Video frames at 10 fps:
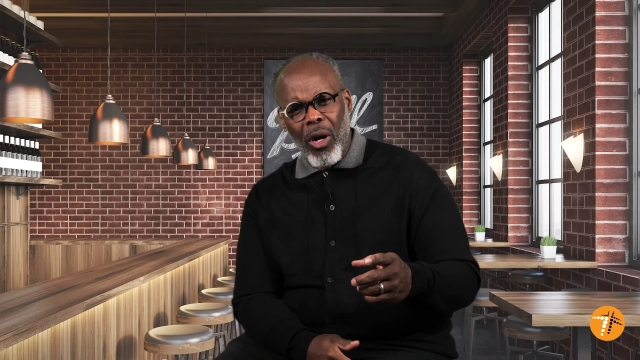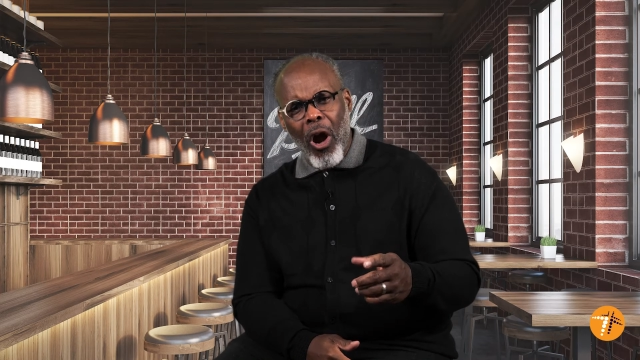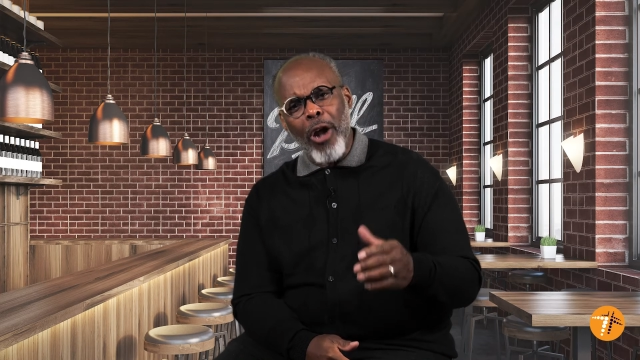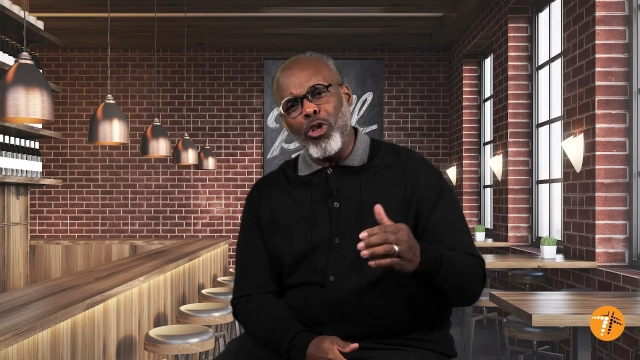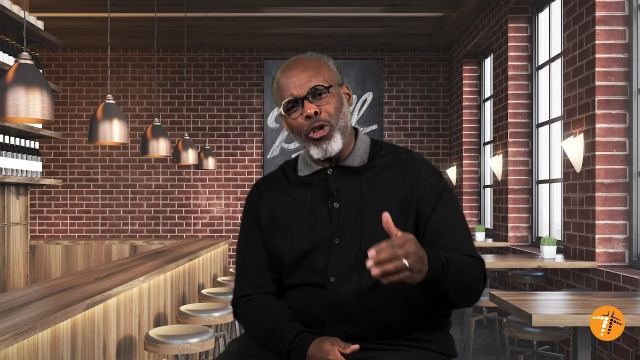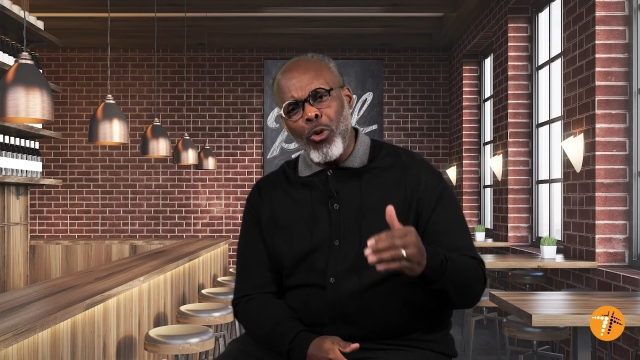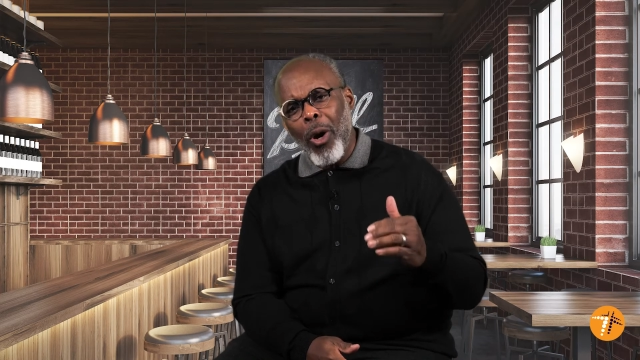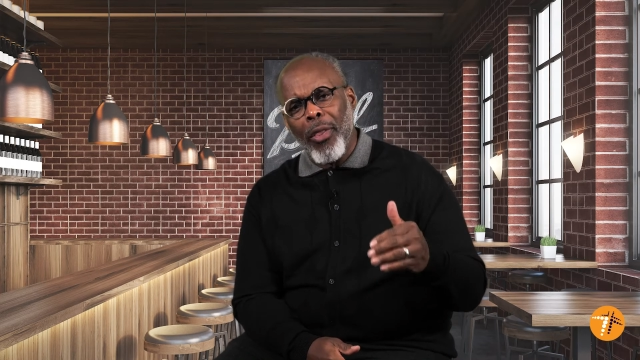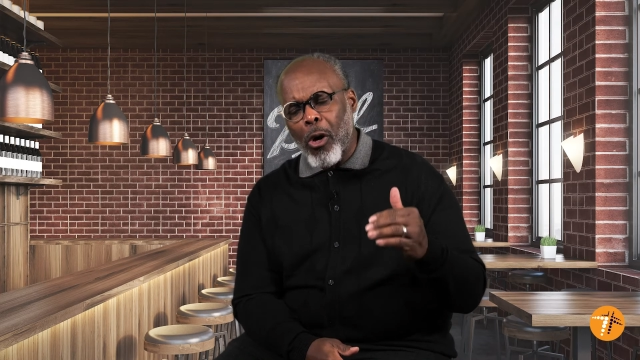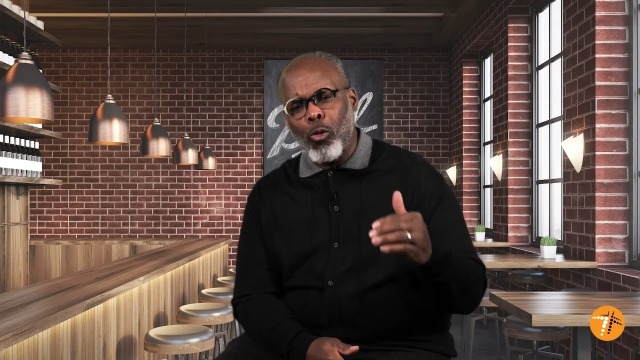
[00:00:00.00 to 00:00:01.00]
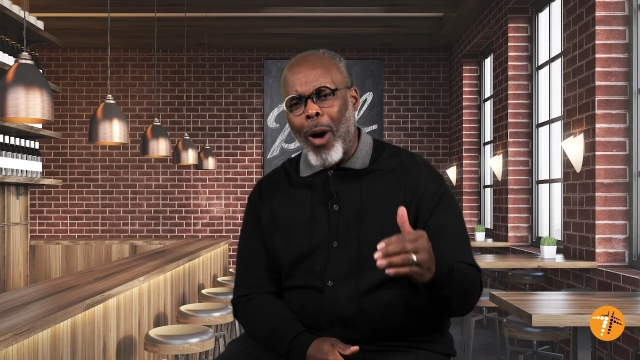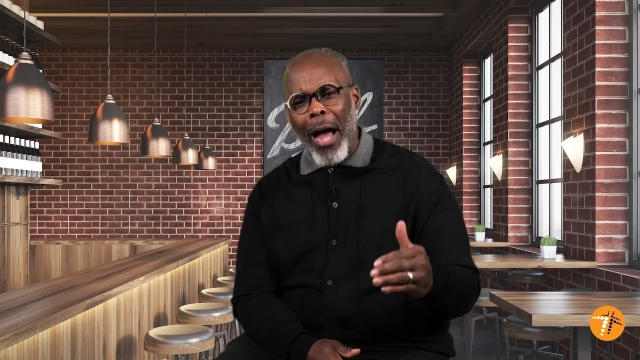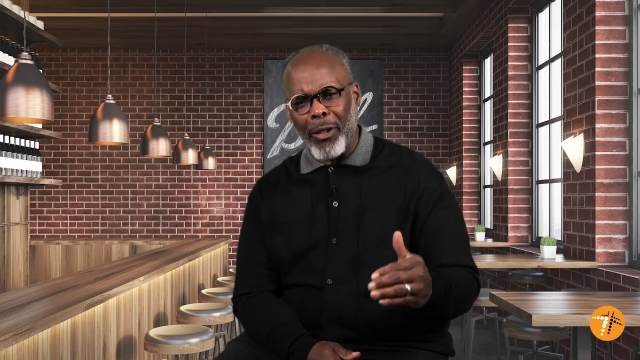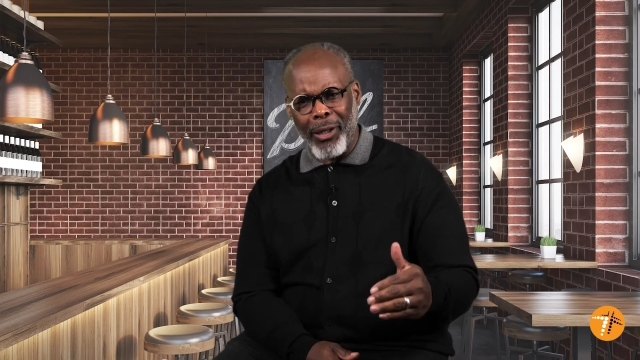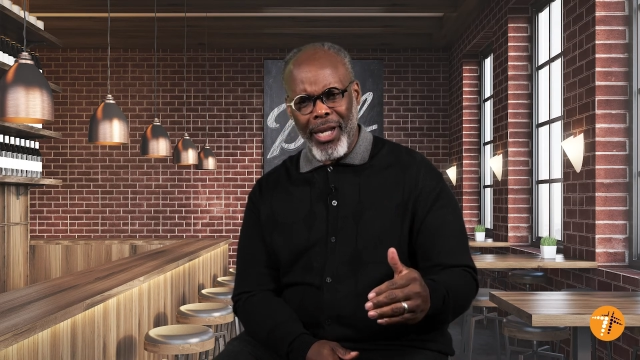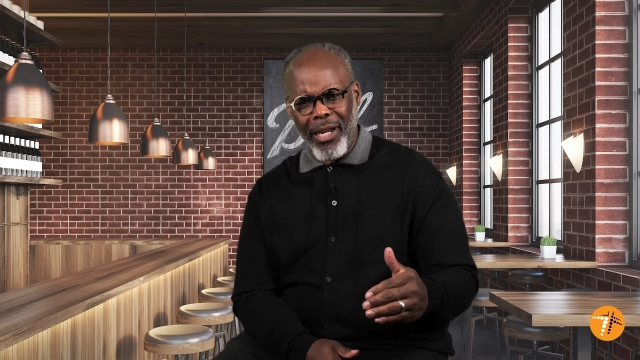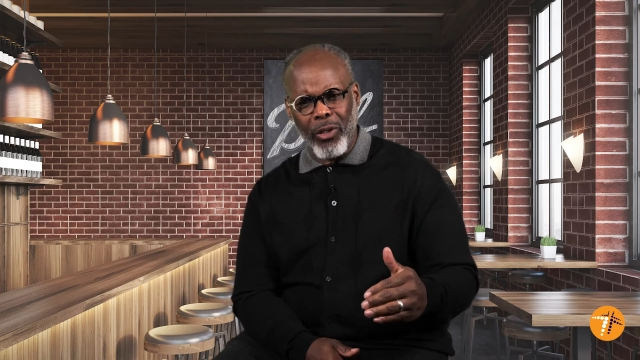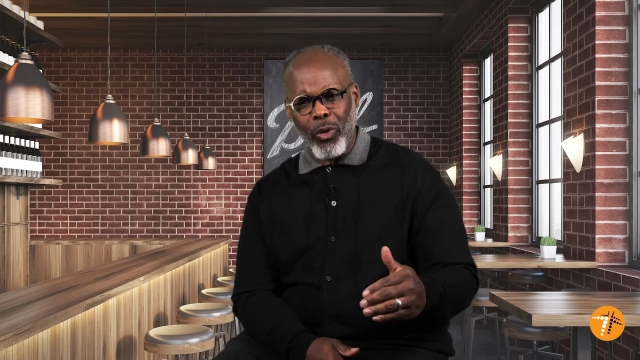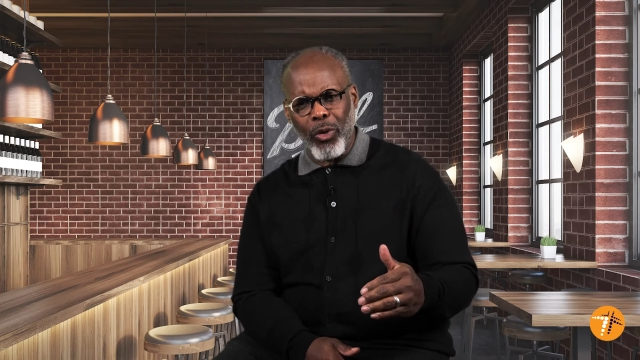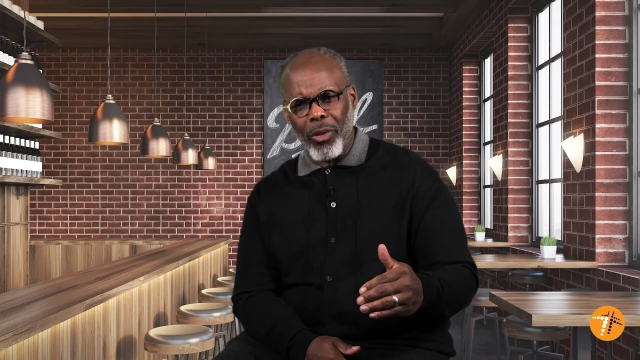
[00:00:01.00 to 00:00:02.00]
are two other
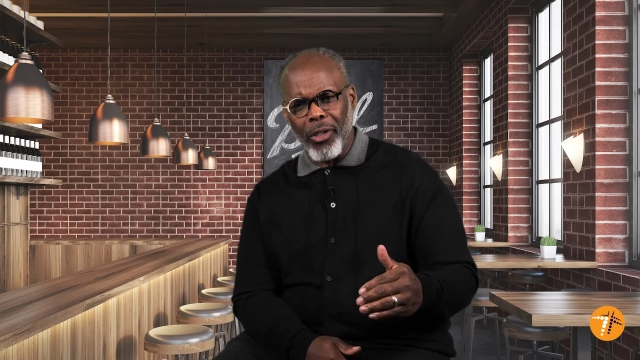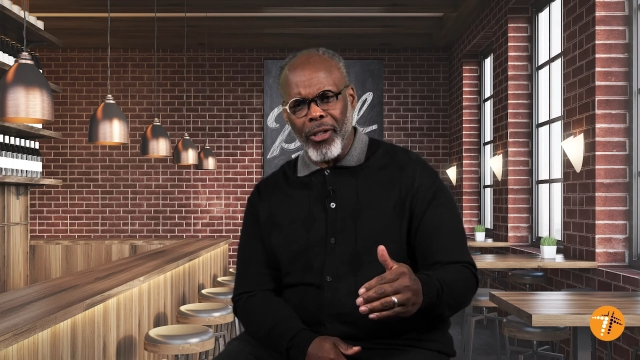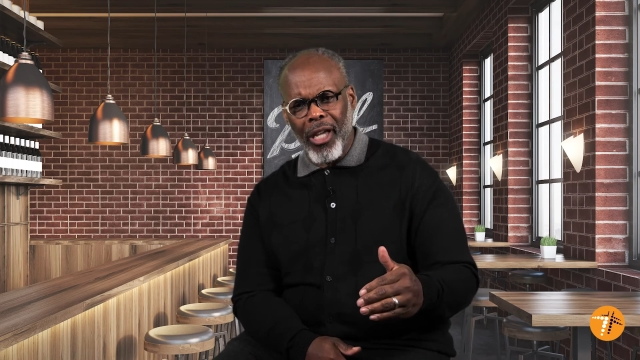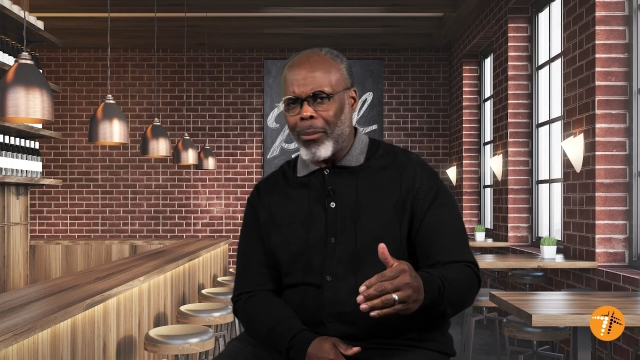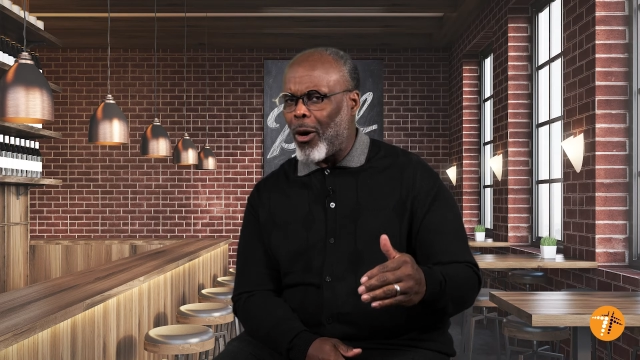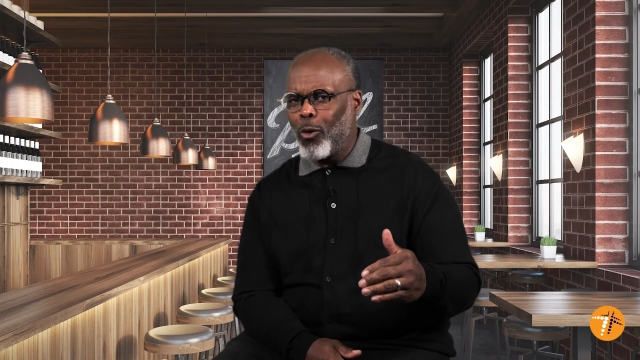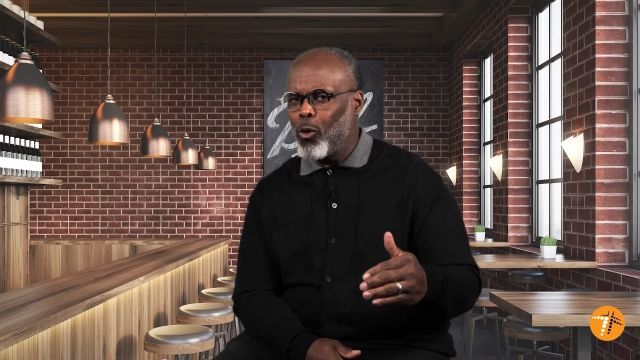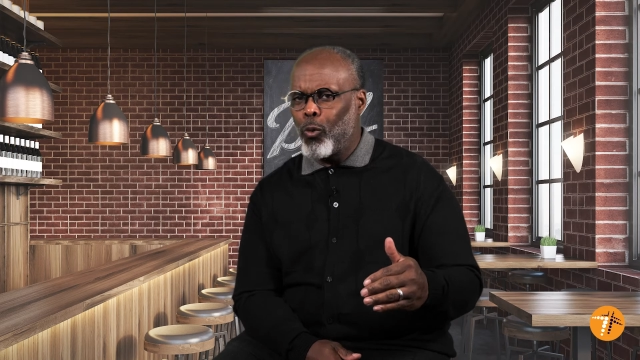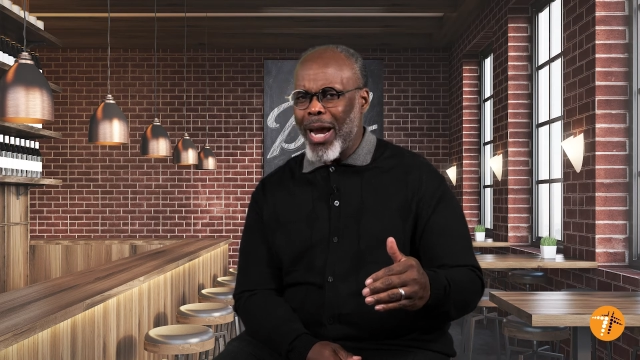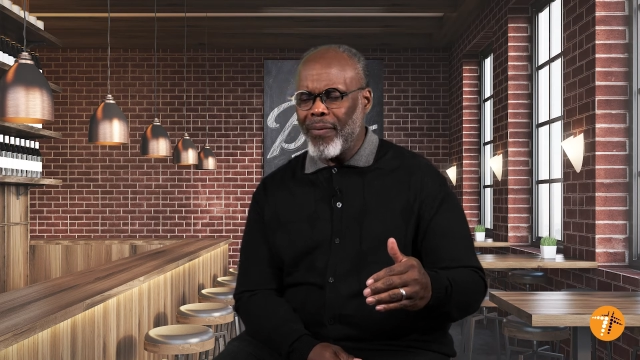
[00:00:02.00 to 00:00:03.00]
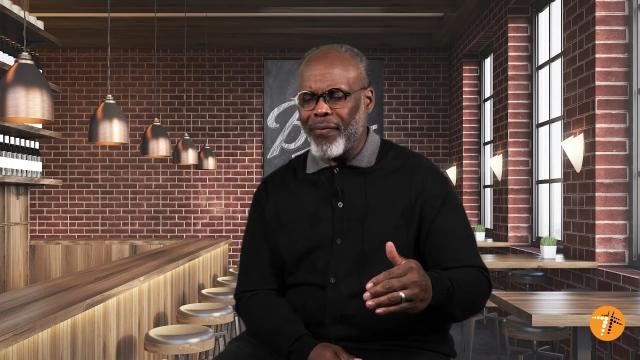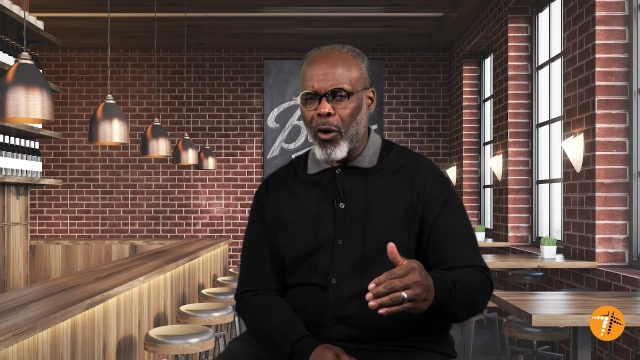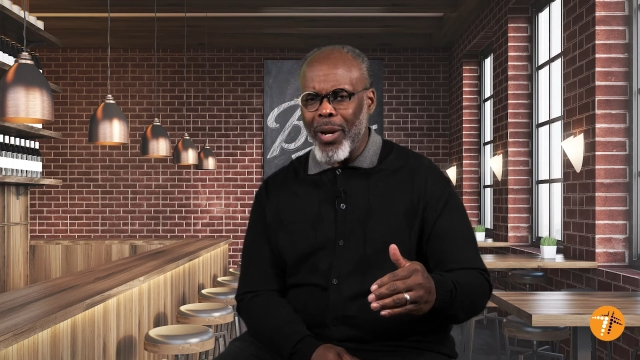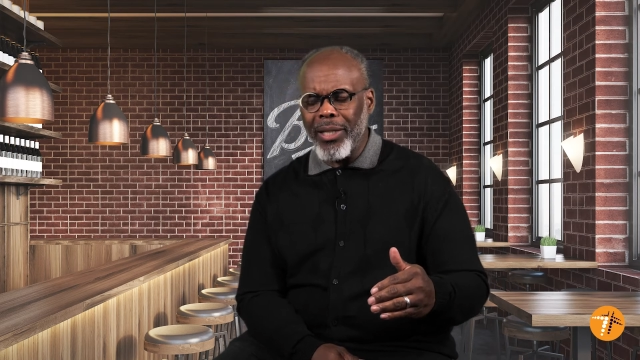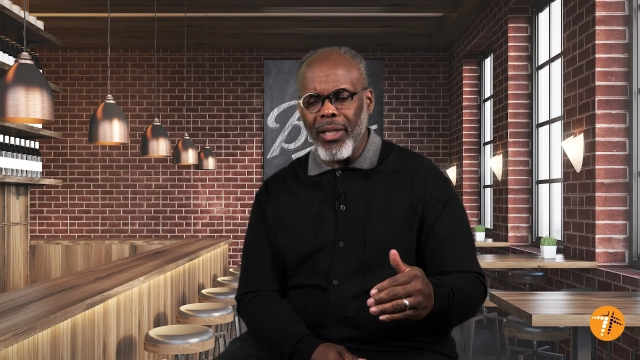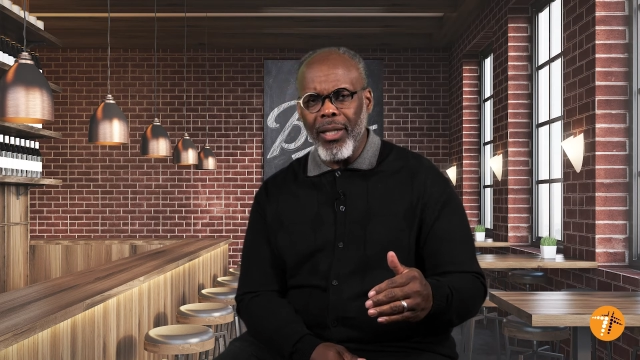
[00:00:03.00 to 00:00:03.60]
qualities. Come on, wait for it.